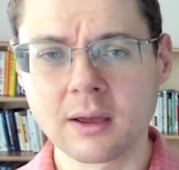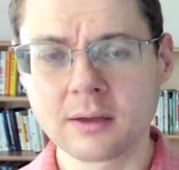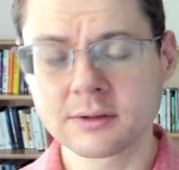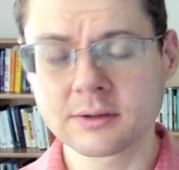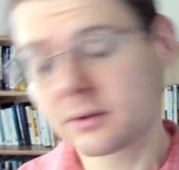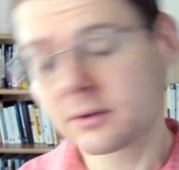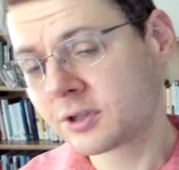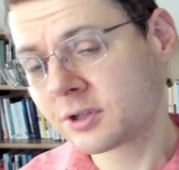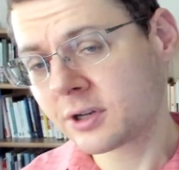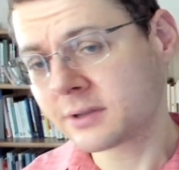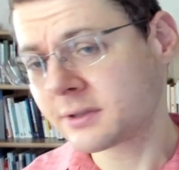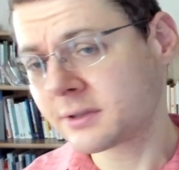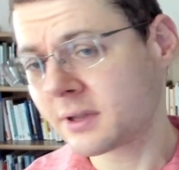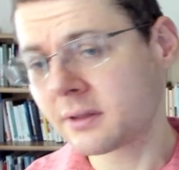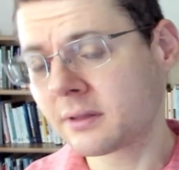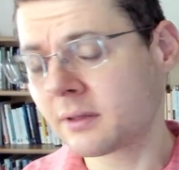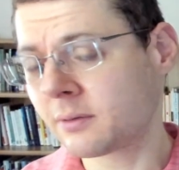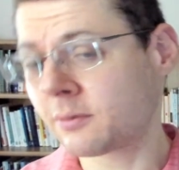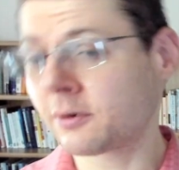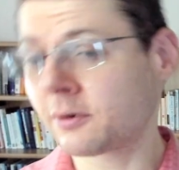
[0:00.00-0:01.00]
So it's just
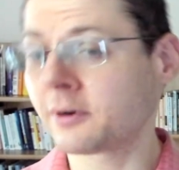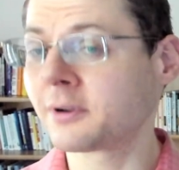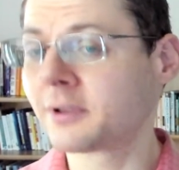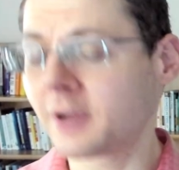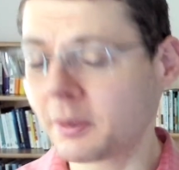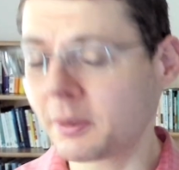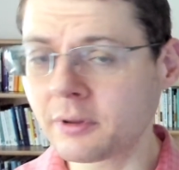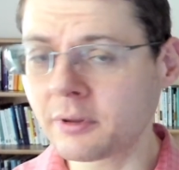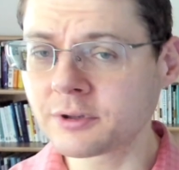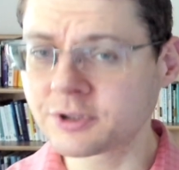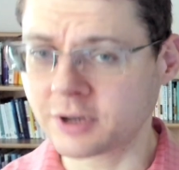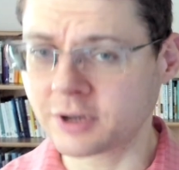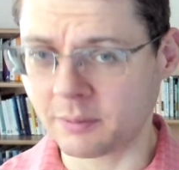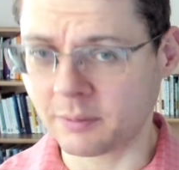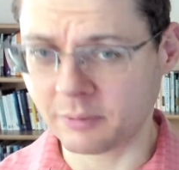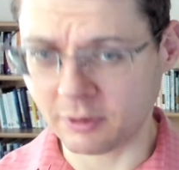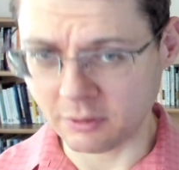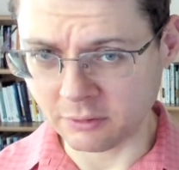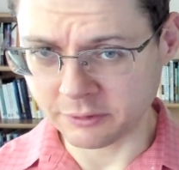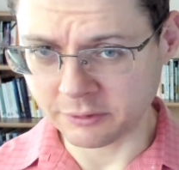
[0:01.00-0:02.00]
that there were double
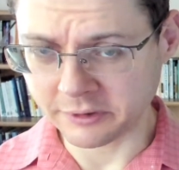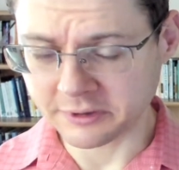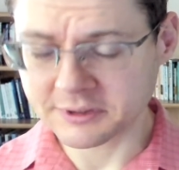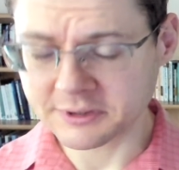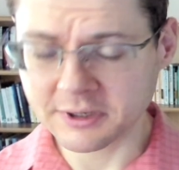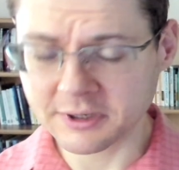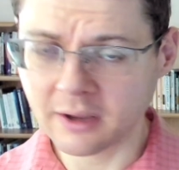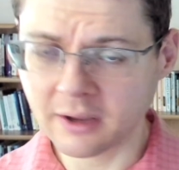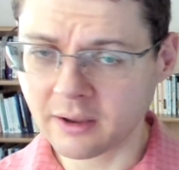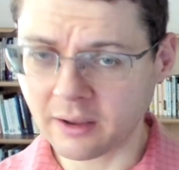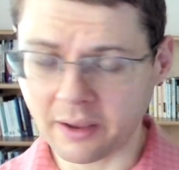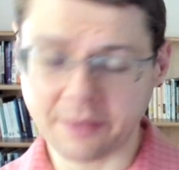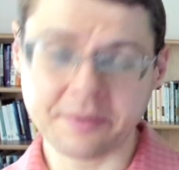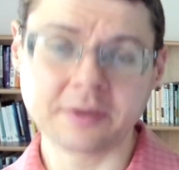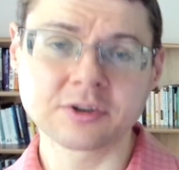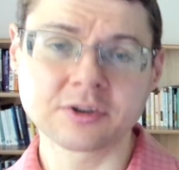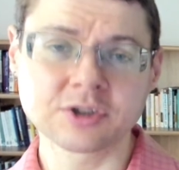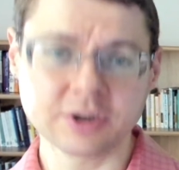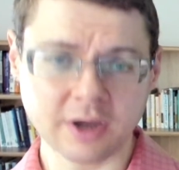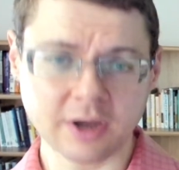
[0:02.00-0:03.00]
job holders and
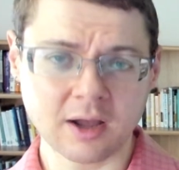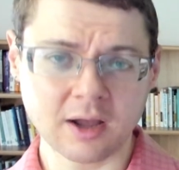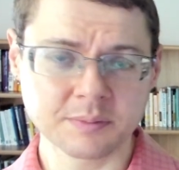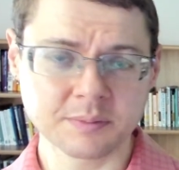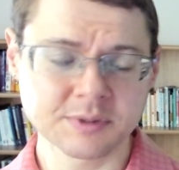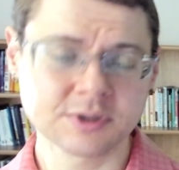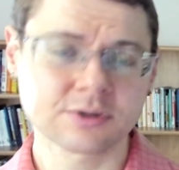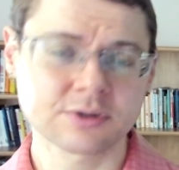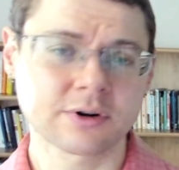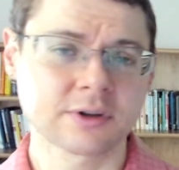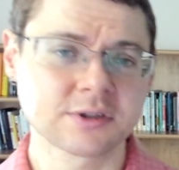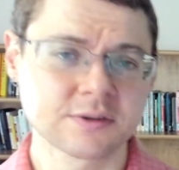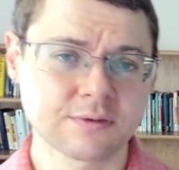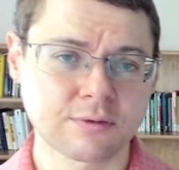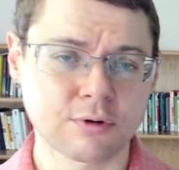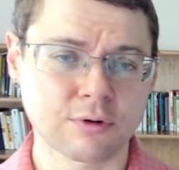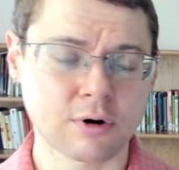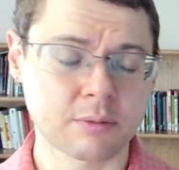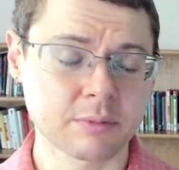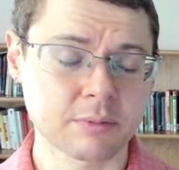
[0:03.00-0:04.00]
the jobs
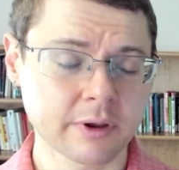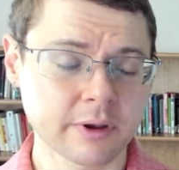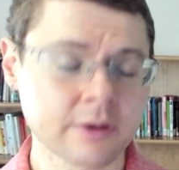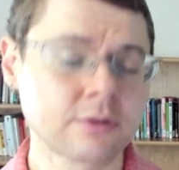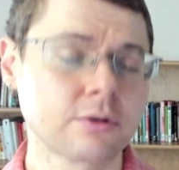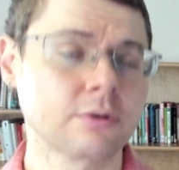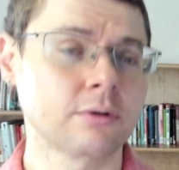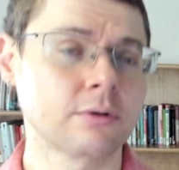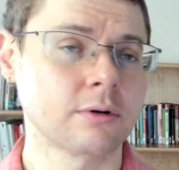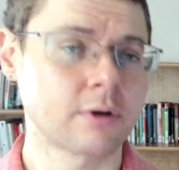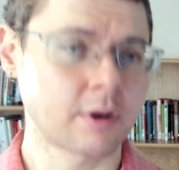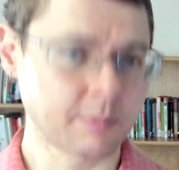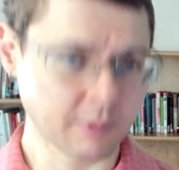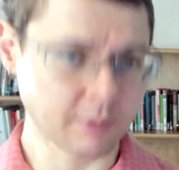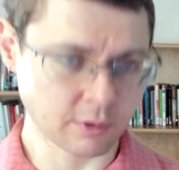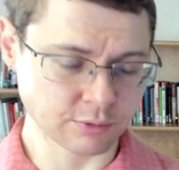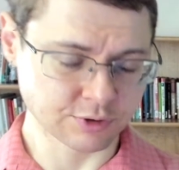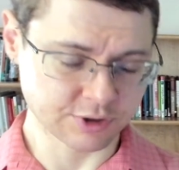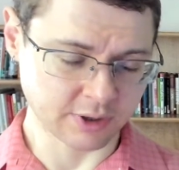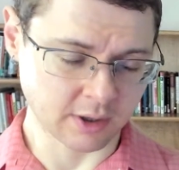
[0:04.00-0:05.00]
transformed into
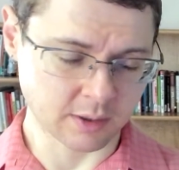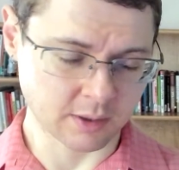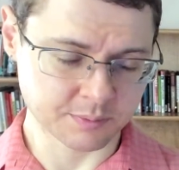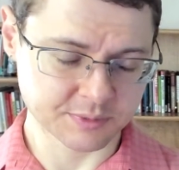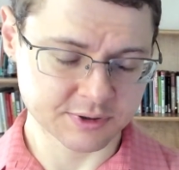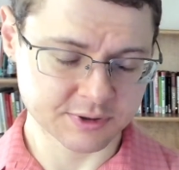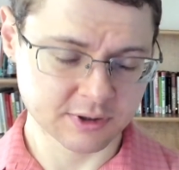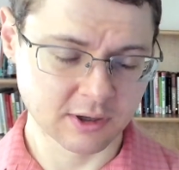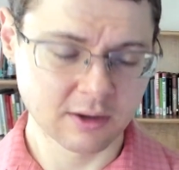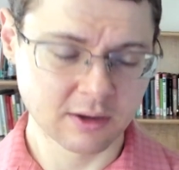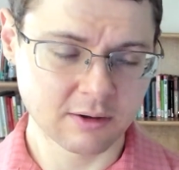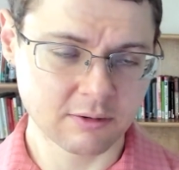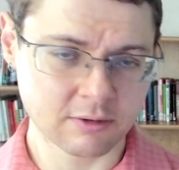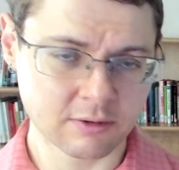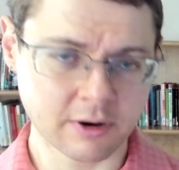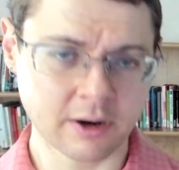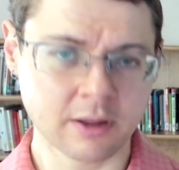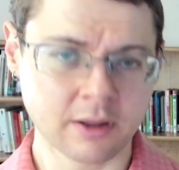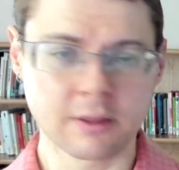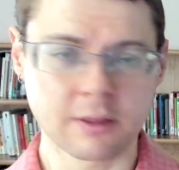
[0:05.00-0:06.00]
remote jobs
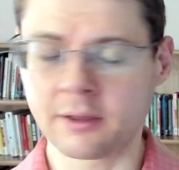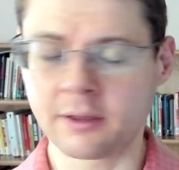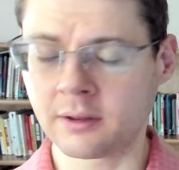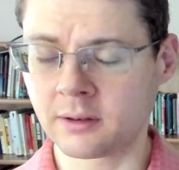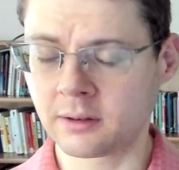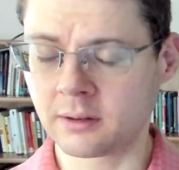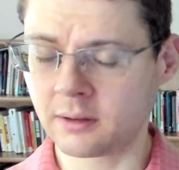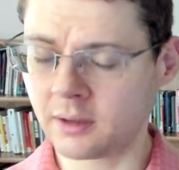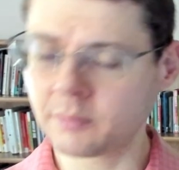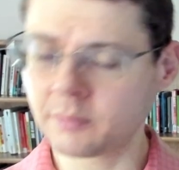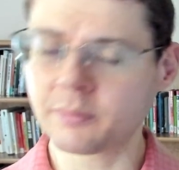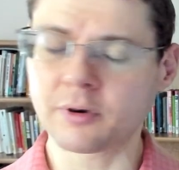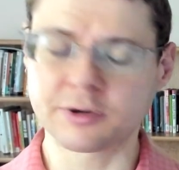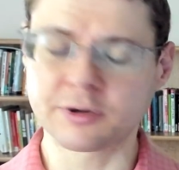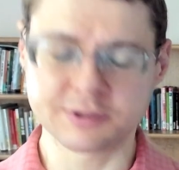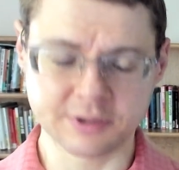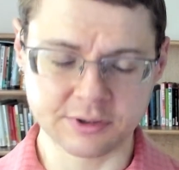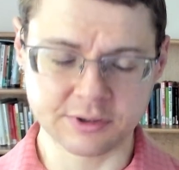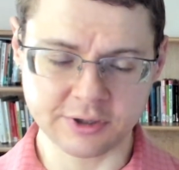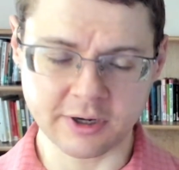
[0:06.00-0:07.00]
rather than
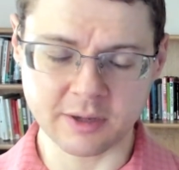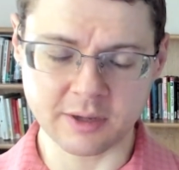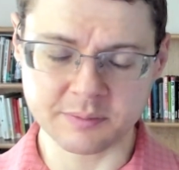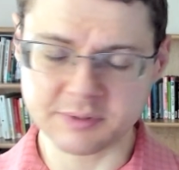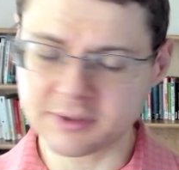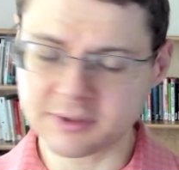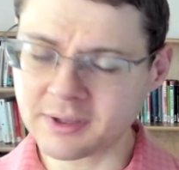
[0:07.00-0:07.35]
in-person jobs.